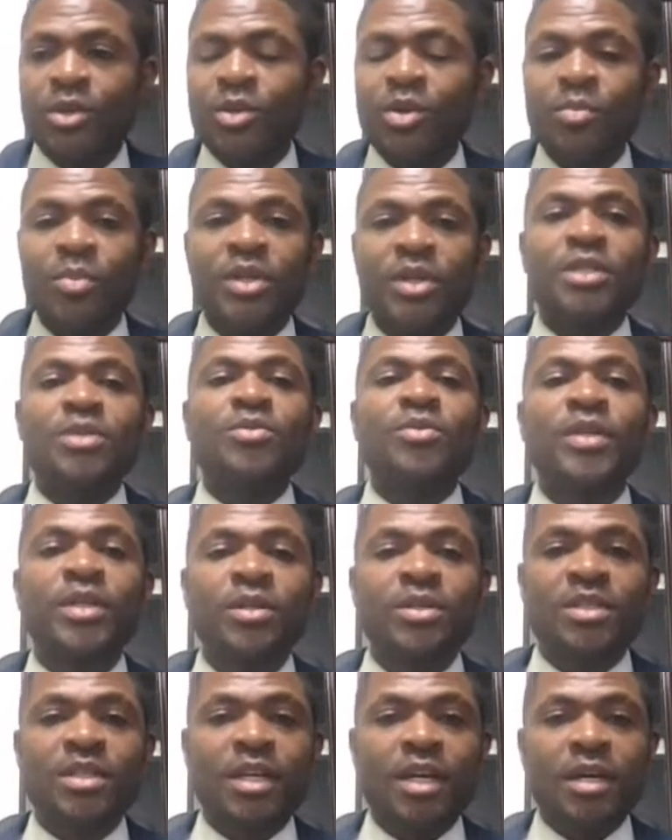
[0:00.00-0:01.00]
But in
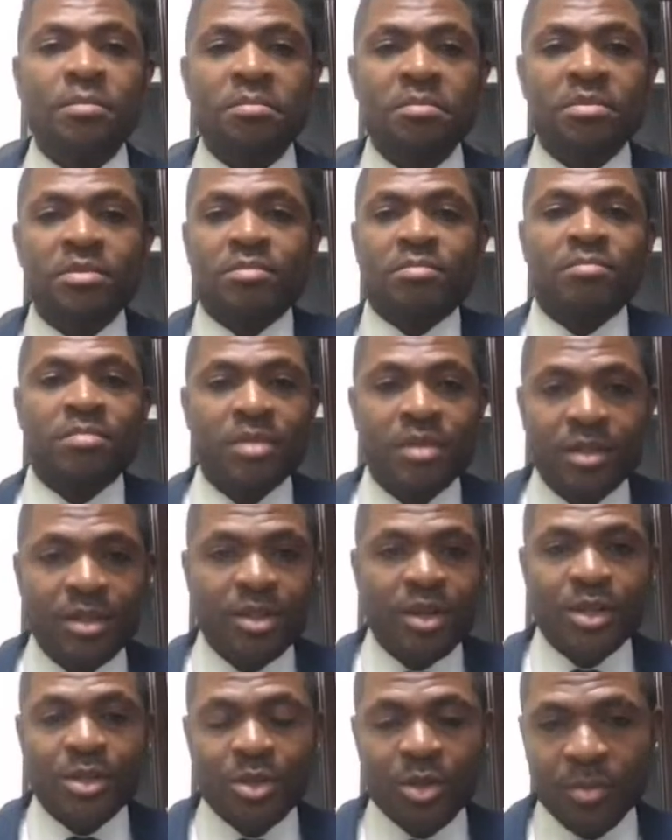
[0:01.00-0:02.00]
real terms,
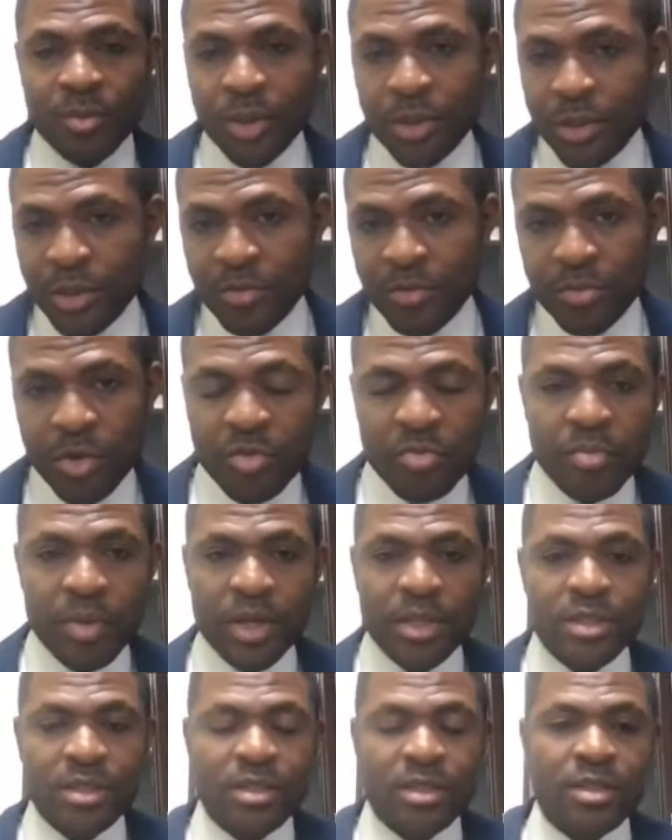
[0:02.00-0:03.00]
not so much of
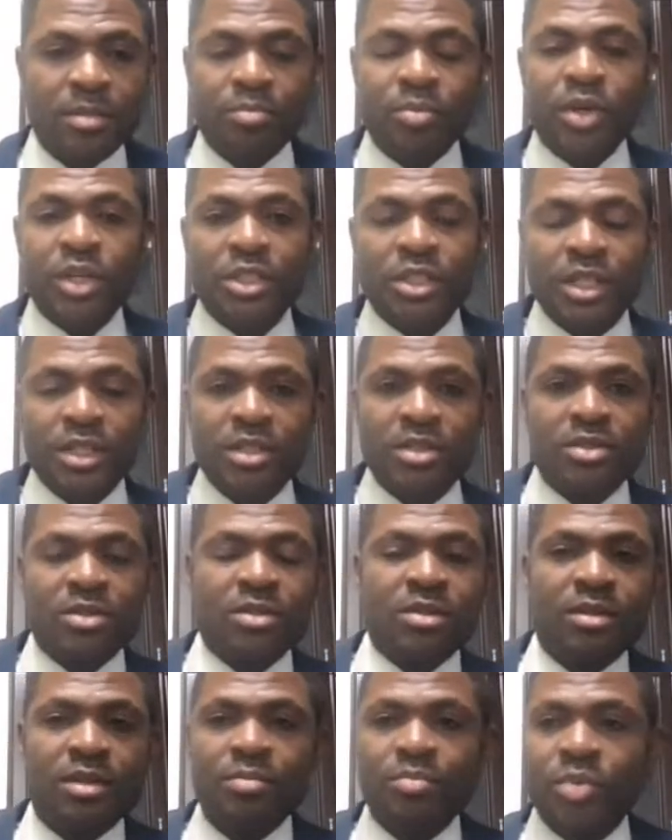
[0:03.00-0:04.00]
movement. The budget
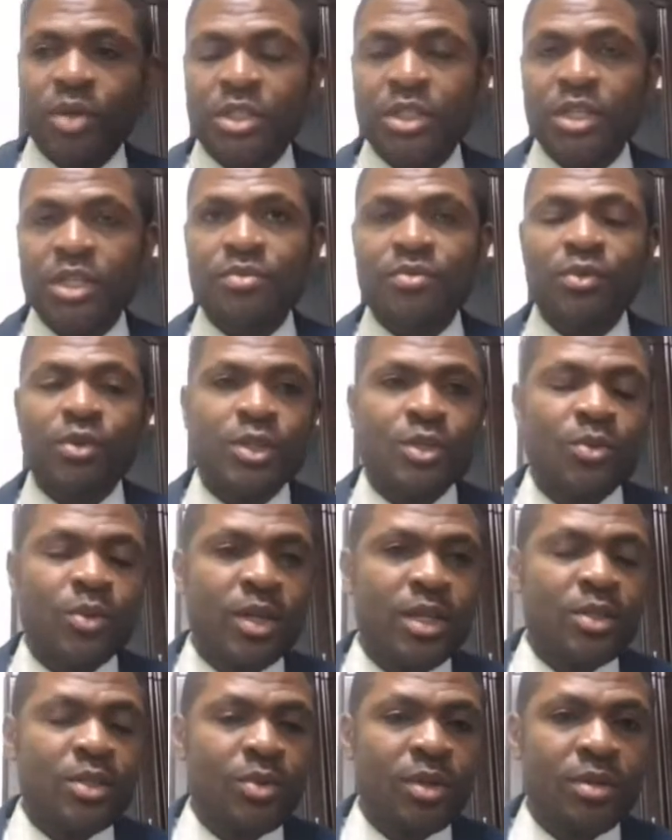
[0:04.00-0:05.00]
for
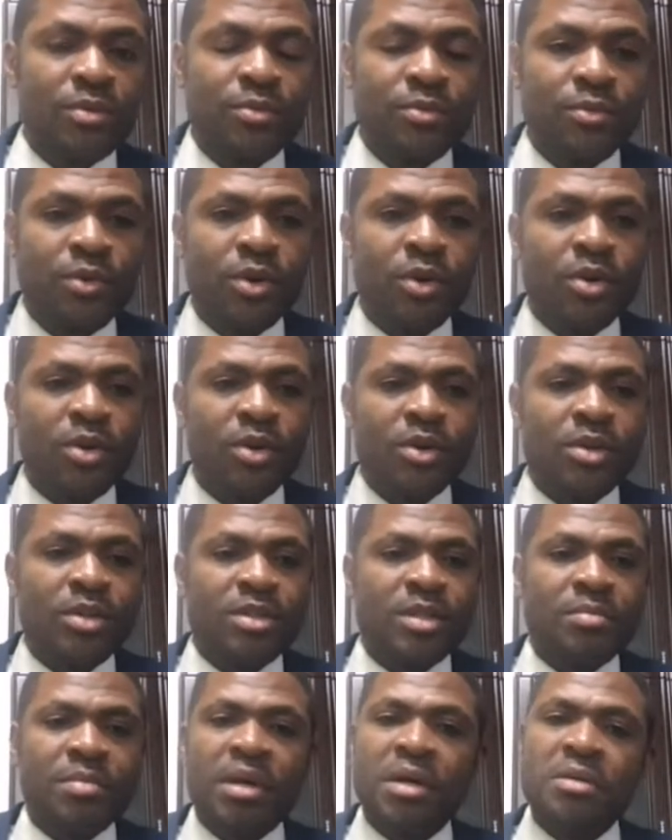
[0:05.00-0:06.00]
2024, it's
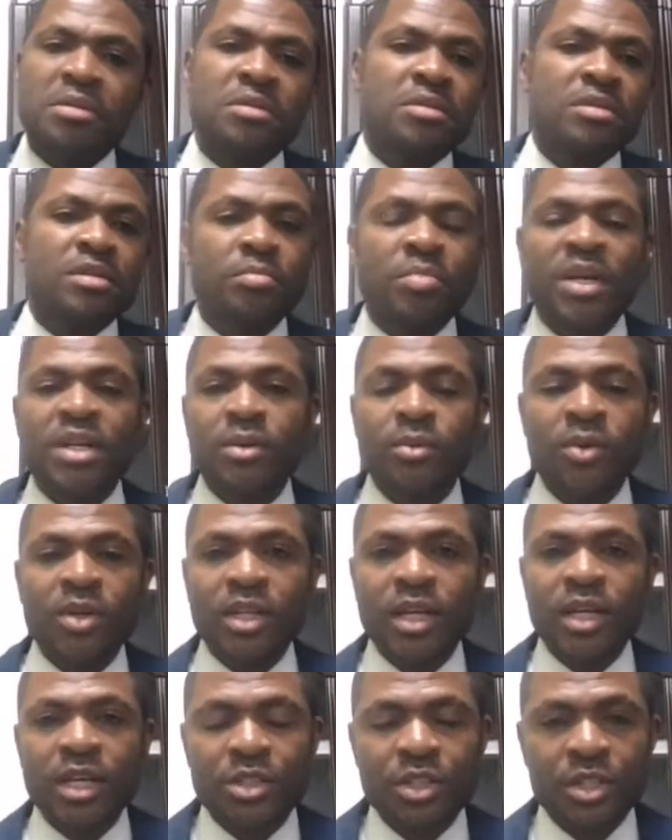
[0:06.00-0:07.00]
about, depending on
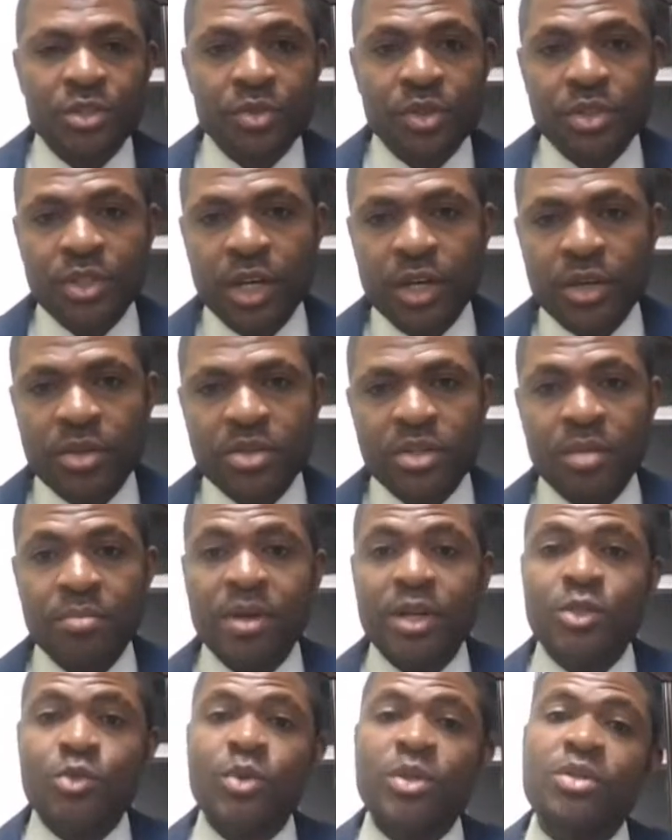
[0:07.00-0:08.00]
what exchange rate you're using,
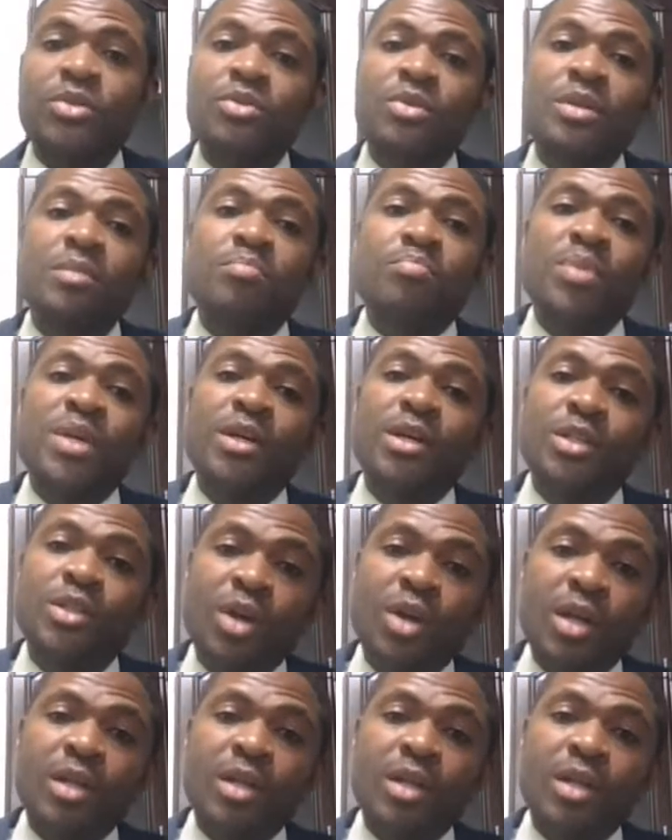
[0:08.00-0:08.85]
about $23 billion.